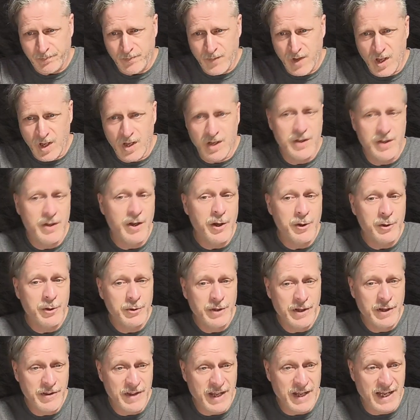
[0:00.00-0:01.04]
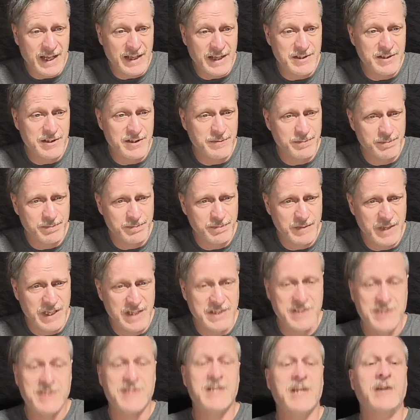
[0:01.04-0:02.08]
Not only that, it's
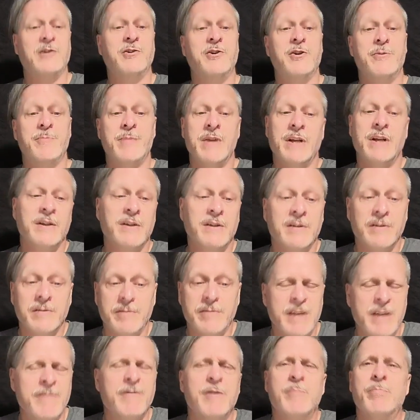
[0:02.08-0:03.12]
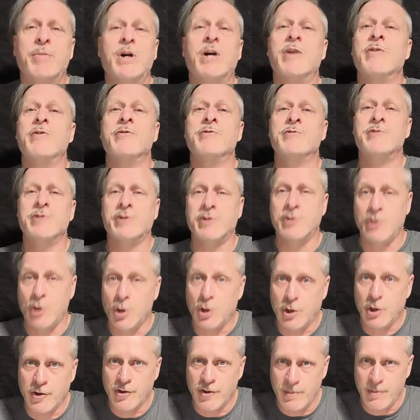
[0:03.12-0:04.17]
seldom they'll even bother to
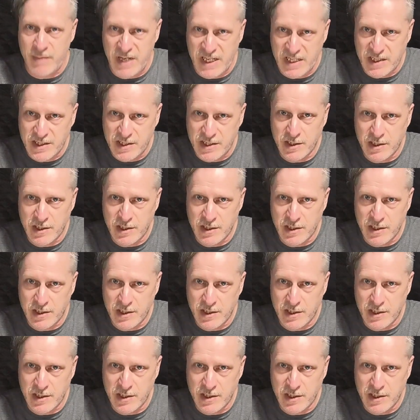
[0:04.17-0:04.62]
cook the meat.